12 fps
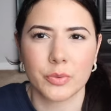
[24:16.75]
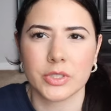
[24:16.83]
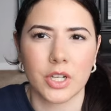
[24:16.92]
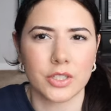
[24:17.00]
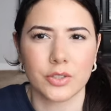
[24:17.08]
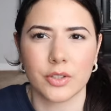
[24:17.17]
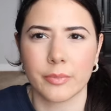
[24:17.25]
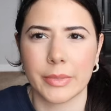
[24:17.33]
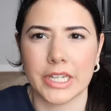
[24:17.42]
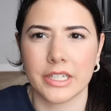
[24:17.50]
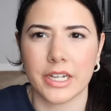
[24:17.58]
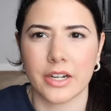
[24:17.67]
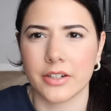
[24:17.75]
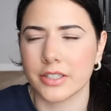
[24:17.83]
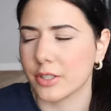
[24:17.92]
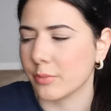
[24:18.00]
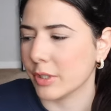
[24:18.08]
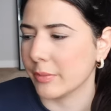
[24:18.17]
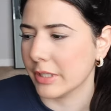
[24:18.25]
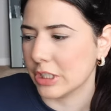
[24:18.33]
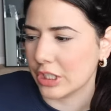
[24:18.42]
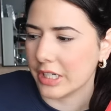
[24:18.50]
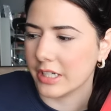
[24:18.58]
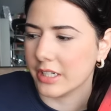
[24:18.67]
was also the main character pretty
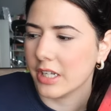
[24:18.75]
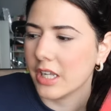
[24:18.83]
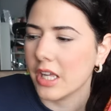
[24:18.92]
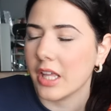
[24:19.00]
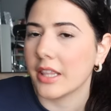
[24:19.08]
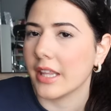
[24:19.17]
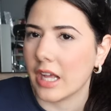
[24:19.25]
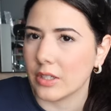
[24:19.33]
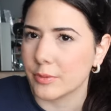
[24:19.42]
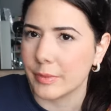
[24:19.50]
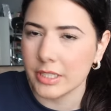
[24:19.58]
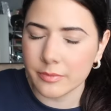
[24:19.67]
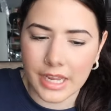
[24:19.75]
much in The Housemaid.